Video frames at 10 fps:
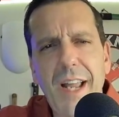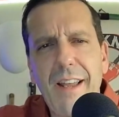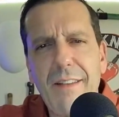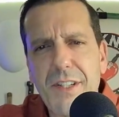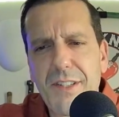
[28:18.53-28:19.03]

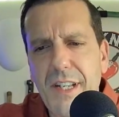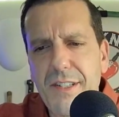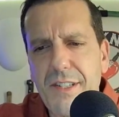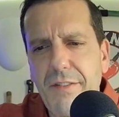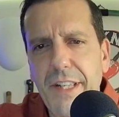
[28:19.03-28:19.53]
knives has done
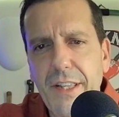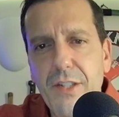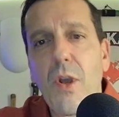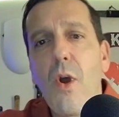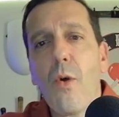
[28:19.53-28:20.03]
stuff like
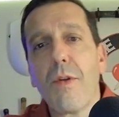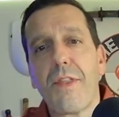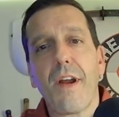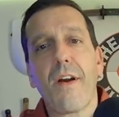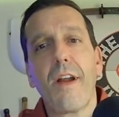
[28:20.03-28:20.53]
this with
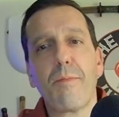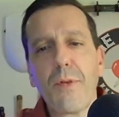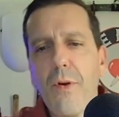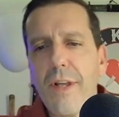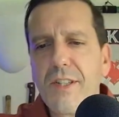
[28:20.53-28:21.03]
their
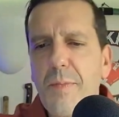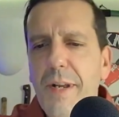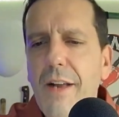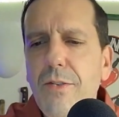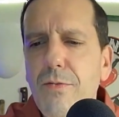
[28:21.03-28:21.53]
employees but
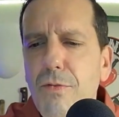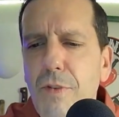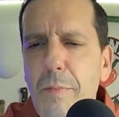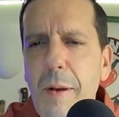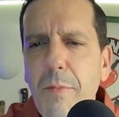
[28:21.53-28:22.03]
i don't
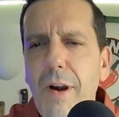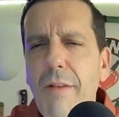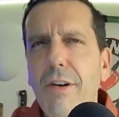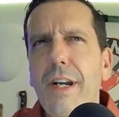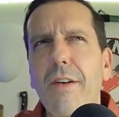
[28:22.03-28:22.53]
remember
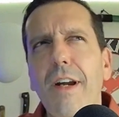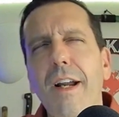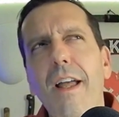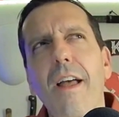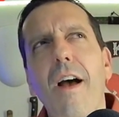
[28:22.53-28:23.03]
ever
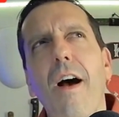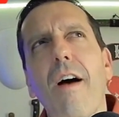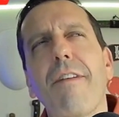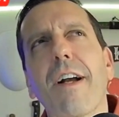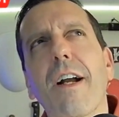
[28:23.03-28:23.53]
hearing
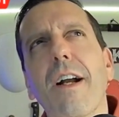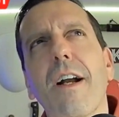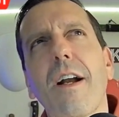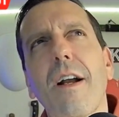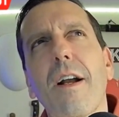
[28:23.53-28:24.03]
of a
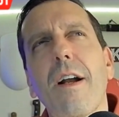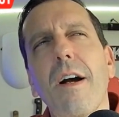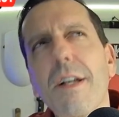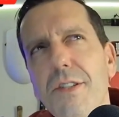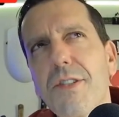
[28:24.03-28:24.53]

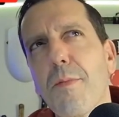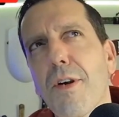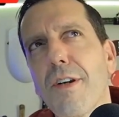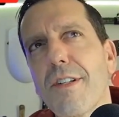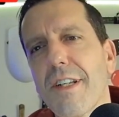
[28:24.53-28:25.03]

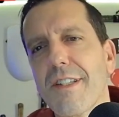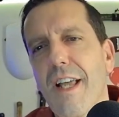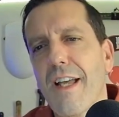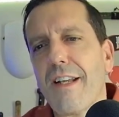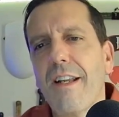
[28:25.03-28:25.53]
customer
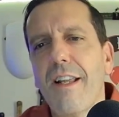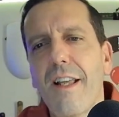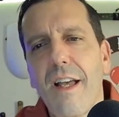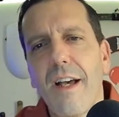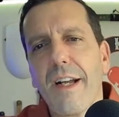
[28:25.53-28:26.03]
design
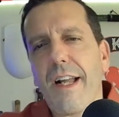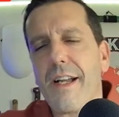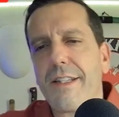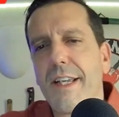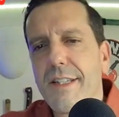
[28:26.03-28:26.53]
uh,
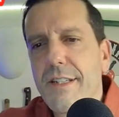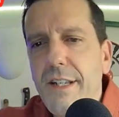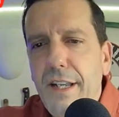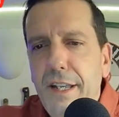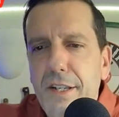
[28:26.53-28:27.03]
contest
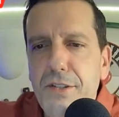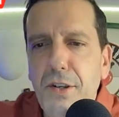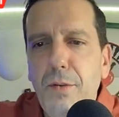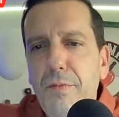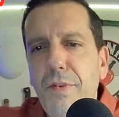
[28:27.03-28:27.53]

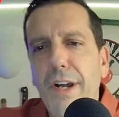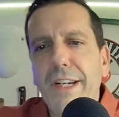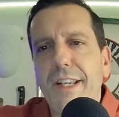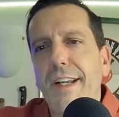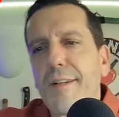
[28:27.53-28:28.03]
so very
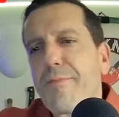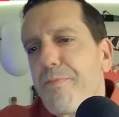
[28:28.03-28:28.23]
exciting